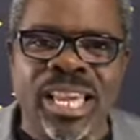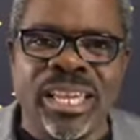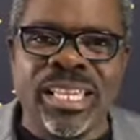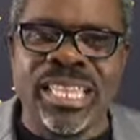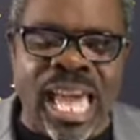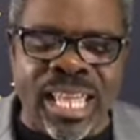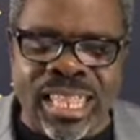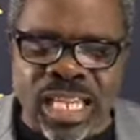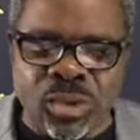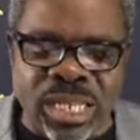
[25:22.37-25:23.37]
And
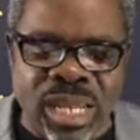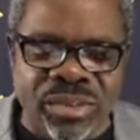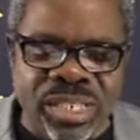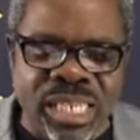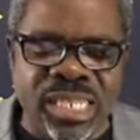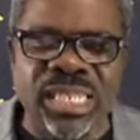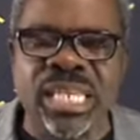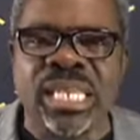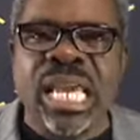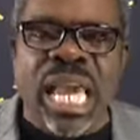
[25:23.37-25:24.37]
that's what David says. He
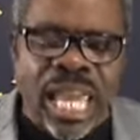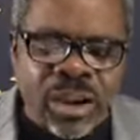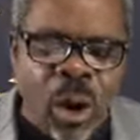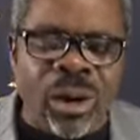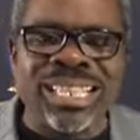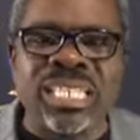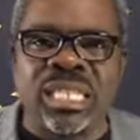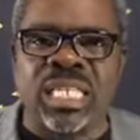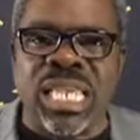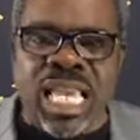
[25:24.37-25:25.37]
says, in all these
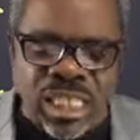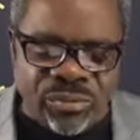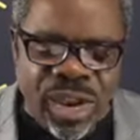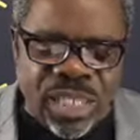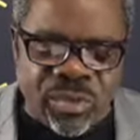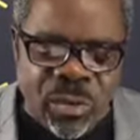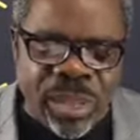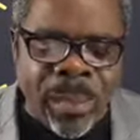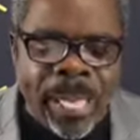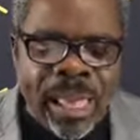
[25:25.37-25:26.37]
things, as He fights for me,